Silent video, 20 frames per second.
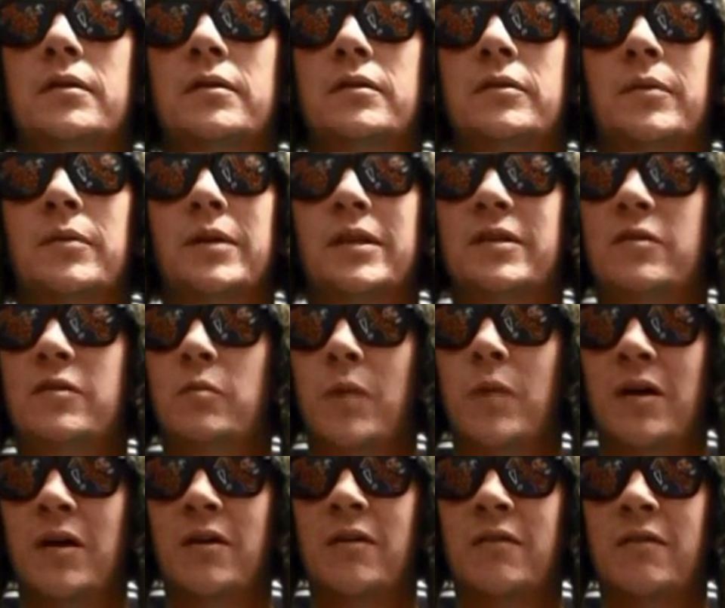
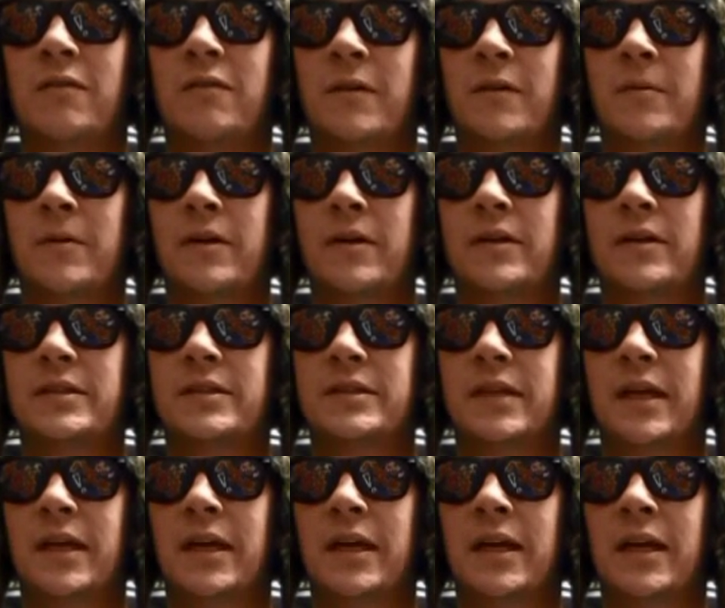2012, I want to
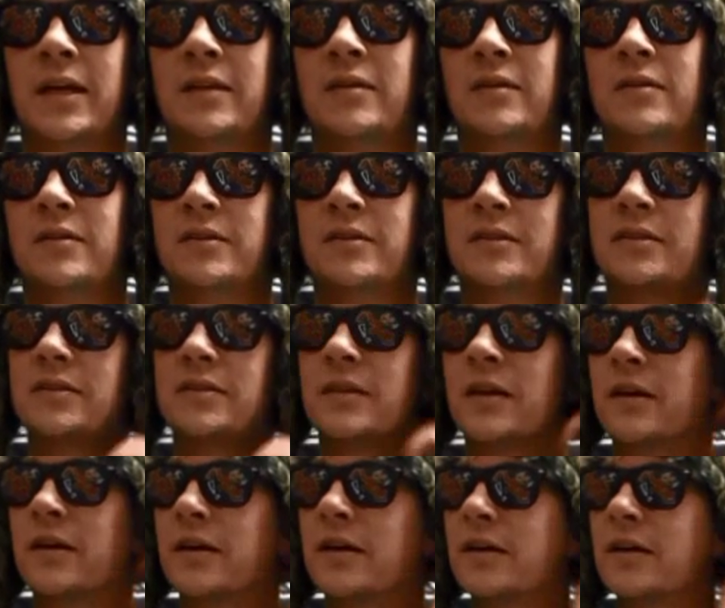say. There's
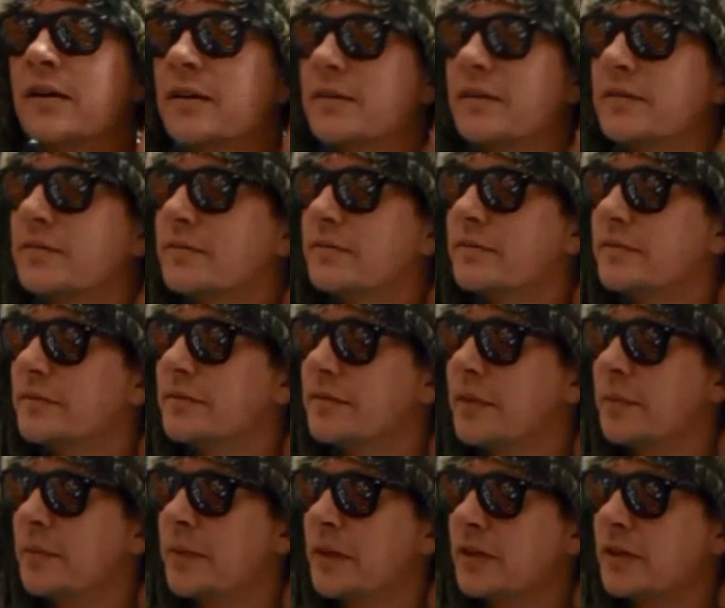a
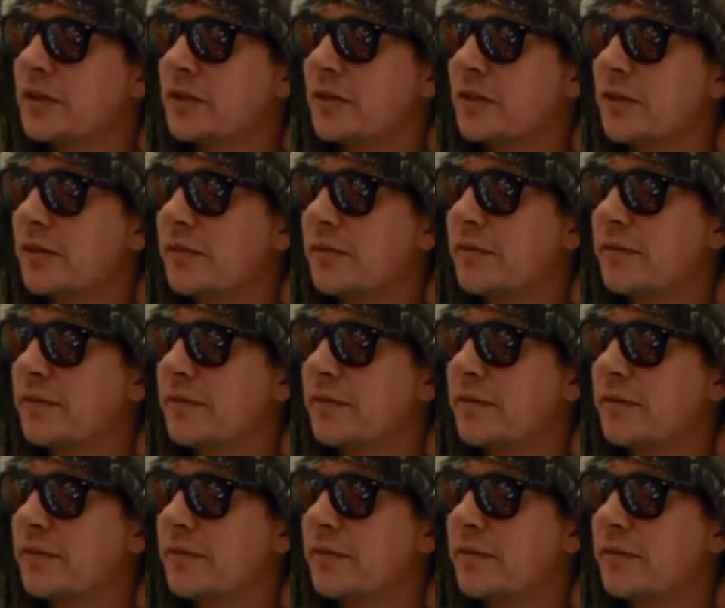picture